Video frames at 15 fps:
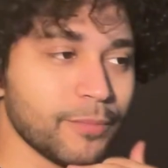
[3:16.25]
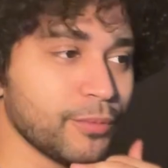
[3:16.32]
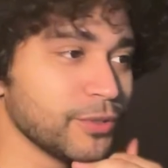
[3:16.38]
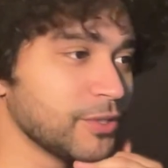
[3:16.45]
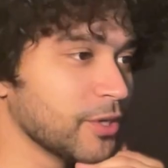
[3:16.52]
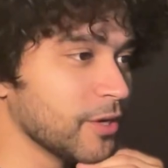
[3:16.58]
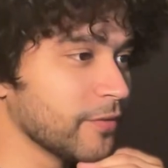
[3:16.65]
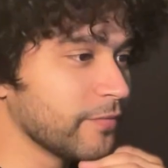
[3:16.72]

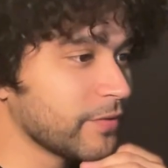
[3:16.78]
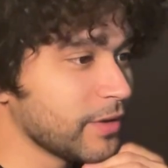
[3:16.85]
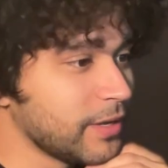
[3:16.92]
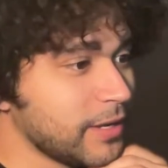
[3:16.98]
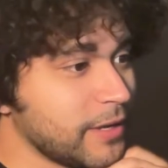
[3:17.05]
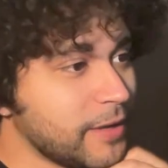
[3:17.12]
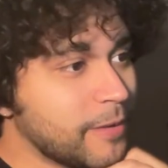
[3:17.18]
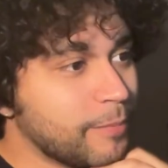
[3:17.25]
preserve,
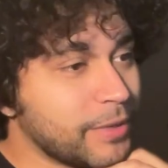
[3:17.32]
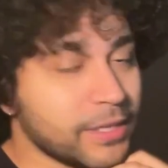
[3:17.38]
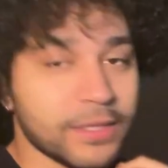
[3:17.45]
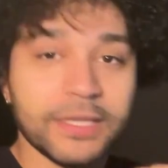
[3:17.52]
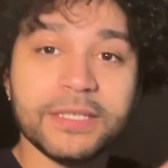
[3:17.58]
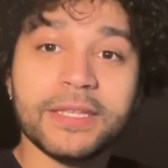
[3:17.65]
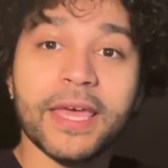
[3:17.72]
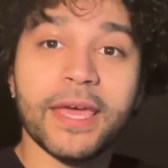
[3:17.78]
but at
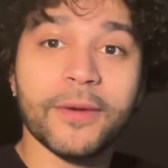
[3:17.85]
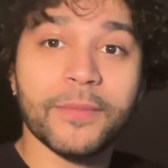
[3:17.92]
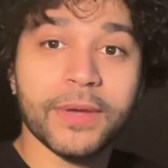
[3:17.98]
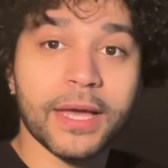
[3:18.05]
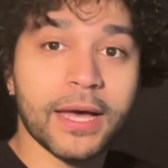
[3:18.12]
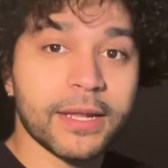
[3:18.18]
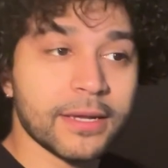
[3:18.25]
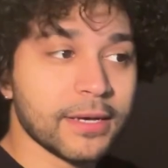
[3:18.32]
least hey, we
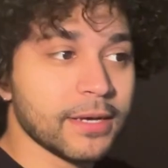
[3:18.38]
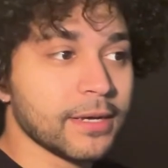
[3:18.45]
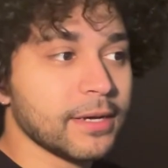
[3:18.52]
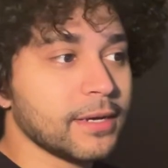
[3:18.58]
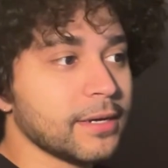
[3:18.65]
got a.